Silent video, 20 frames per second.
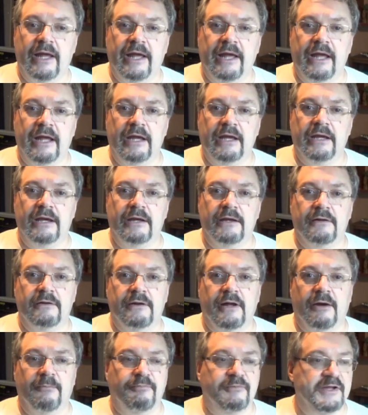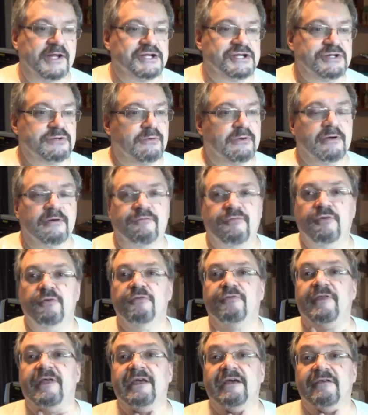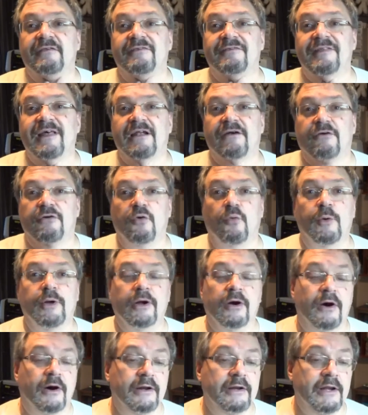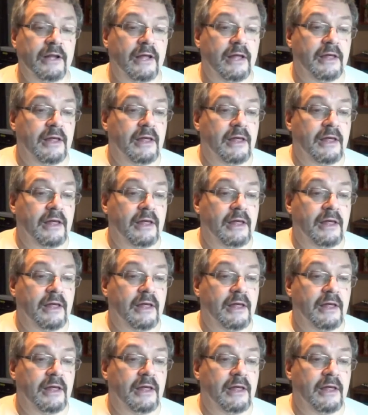and update you on a few things that are going on,